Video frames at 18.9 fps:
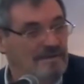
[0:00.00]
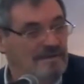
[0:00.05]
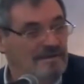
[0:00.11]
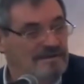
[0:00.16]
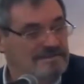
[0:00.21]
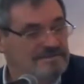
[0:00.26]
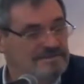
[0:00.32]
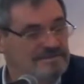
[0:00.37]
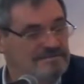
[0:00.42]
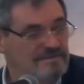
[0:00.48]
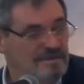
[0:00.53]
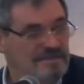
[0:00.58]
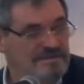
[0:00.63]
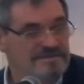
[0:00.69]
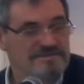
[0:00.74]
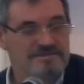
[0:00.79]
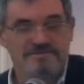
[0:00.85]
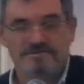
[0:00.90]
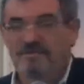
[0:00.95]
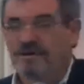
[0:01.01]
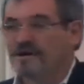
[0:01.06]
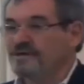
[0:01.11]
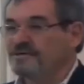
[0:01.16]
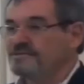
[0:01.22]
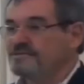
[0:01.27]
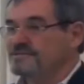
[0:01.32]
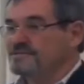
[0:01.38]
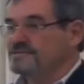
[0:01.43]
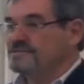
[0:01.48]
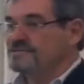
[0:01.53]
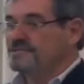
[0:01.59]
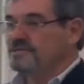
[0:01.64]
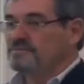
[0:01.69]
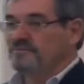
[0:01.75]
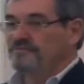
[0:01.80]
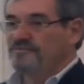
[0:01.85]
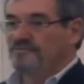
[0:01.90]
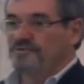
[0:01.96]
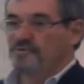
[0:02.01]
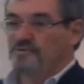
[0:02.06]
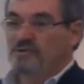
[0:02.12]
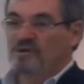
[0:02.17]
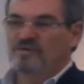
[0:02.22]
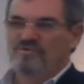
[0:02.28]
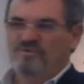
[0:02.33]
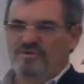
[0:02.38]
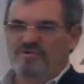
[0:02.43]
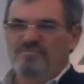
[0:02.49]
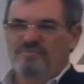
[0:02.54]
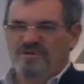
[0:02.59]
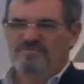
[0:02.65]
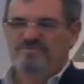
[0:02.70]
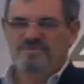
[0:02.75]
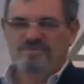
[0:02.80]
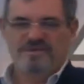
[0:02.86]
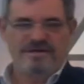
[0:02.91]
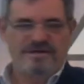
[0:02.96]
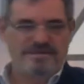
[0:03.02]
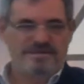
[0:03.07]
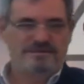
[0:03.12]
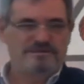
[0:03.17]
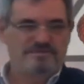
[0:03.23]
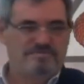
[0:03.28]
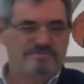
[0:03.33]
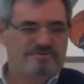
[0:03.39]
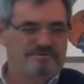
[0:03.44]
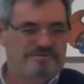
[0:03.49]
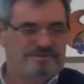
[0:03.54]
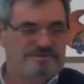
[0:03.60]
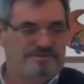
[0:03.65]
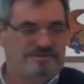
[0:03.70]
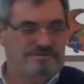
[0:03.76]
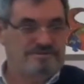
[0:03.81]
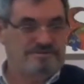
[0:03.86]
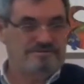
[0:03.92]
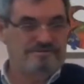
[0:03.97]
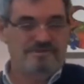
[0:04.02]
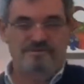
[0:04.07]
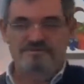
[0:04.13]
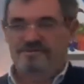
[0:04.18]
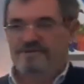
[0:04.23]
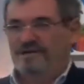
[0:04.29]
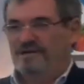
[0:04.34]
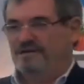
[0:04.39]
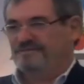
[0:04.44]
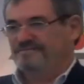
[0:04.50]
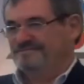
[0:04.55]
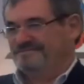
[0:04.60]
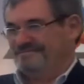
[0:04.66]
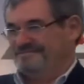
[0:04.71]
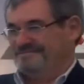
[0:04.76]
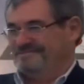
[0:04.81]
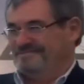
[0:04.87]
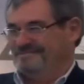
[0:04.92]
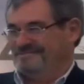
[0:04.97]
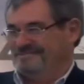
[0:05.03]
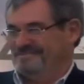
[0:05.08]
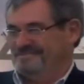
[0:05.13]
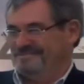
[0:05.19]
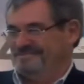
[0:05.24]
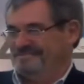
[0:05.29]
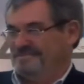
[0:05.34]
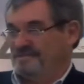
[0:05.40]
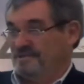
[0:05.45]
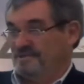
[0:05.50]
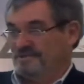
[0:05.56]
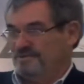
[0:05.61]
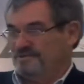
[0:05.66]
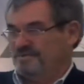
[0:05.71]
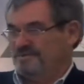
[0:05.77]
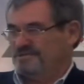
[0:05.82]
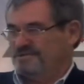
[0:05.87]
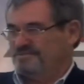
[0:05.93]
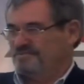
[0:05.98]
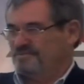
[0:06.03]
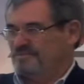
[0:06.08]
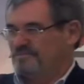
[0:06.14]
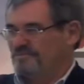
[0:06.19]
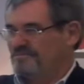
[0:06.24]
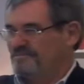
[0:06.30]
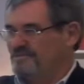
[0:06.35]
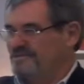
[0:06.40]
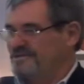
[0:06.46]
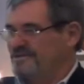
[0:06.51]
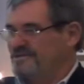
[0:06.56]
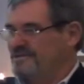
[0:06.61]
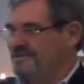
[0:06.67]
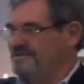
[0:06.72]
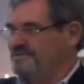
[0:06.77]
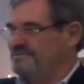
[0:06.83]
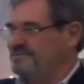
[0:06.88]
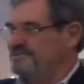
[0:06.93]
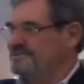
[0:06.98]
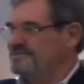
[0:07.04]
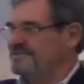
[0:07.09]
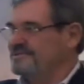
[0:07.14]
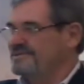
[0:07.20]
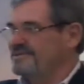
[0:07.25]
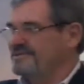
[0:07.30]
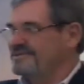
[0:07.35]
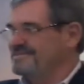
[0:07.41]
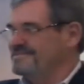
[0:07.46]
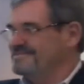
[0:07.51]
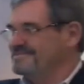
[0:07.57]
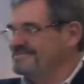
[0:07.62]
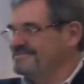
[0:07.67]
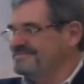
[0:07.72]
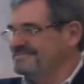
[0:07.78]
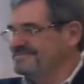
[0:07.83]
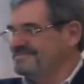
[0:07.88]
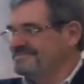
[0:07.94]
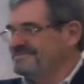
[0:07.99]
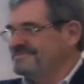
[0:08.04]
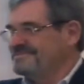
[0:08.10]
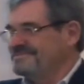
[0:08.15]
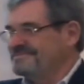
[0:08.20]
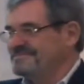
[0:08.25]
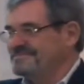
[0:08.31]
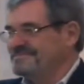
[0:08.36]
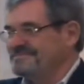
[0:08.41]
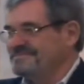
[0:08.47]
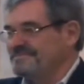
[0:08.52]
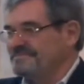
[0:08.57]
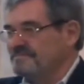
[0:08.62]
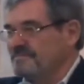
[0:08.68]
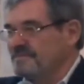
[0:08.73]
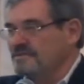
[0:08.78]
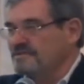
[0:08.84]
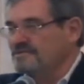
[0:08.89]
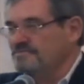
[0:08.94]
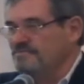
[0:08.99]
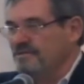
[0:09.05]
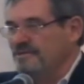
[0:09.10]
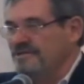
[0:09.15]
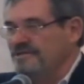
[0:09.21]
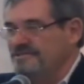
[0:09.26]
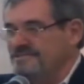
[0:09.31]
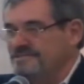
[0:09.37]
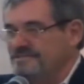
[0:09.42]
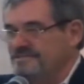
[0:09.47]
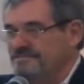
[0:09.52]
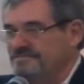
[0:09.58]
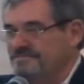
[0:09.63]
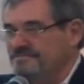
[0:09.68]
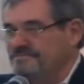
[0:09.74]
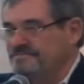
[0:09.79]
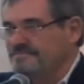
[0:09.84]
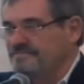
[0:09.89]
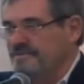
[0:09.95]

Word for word: And I see by the smiles that some of you remember that experience in your own life. They do whisper before they come, don't they? Let's bless them.